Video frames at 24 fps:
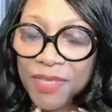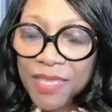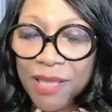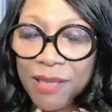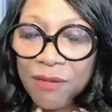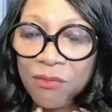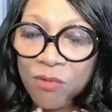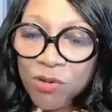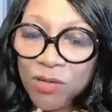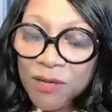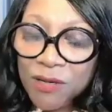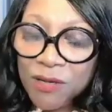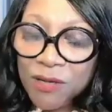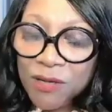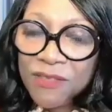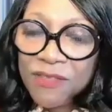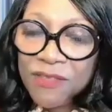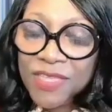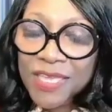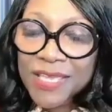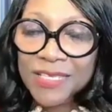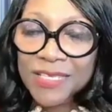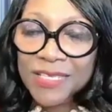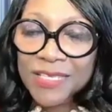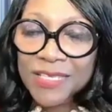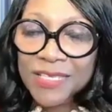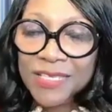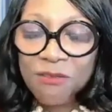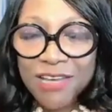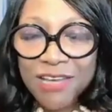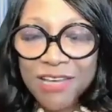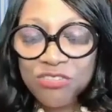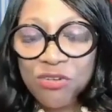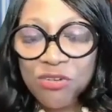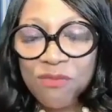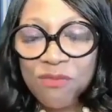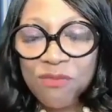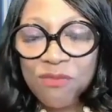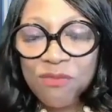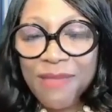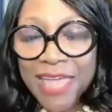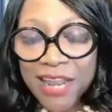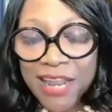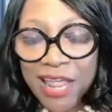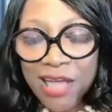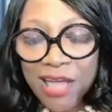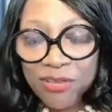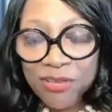And one of the things that Rachel
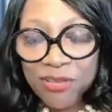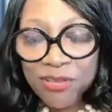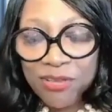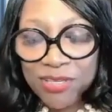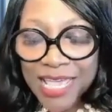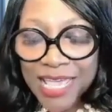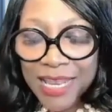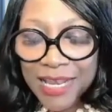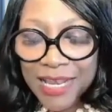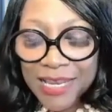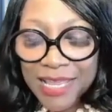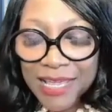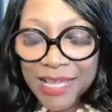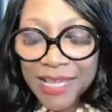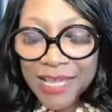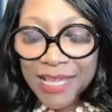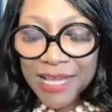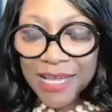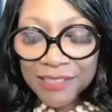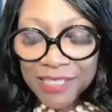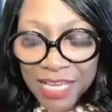Maddow said